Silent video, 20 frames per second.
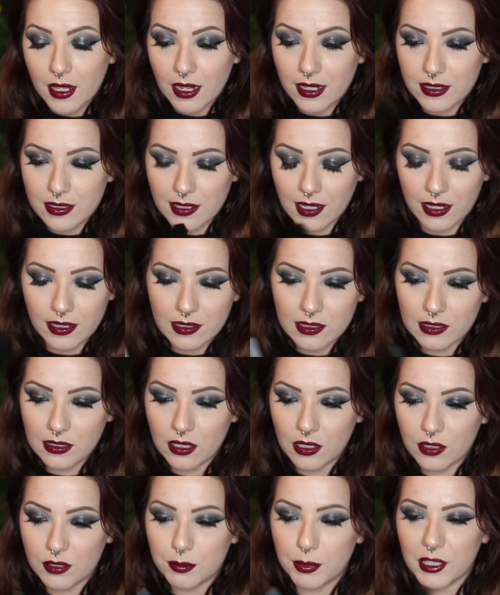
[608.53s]
It takes a
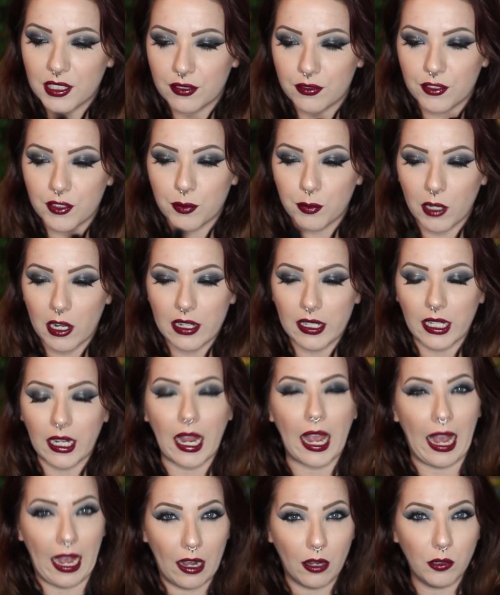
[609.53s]
little bit of
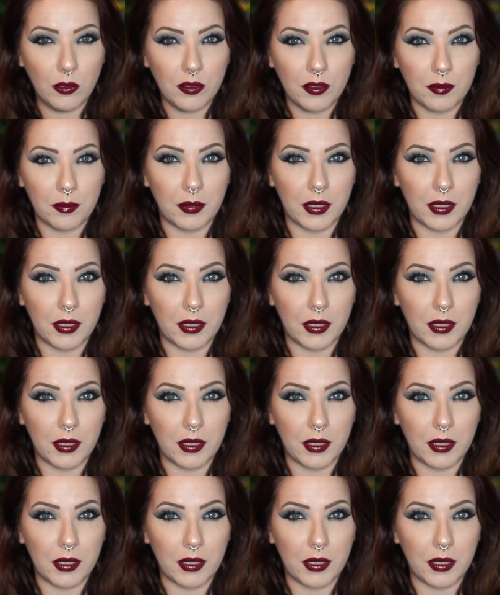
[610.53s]
spreading out